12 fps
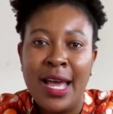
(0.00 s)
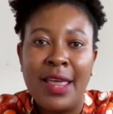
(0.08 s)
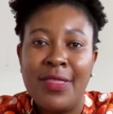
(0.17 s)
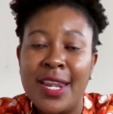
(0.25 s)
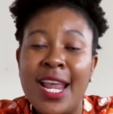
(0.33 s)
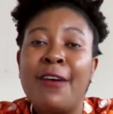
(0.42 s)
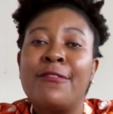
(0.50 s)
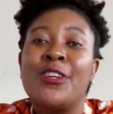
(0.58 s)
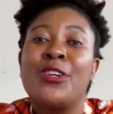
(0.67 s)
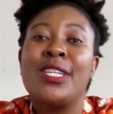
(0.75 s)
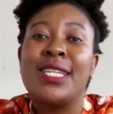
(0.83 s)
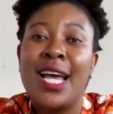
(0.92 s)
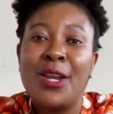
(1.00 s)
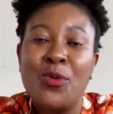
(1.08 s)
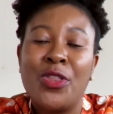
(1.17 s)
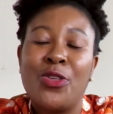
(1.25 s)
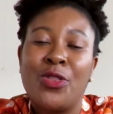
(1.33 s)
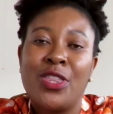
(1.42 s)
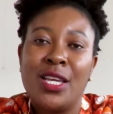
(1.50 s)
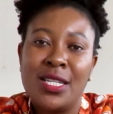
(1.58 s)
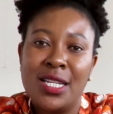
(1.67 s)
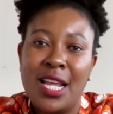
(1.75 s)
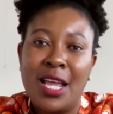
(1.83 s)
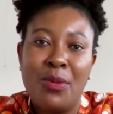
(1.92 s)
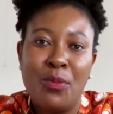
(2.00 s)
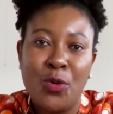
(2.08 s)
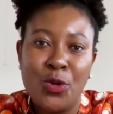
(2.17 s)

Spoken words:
And then after you're done with your 39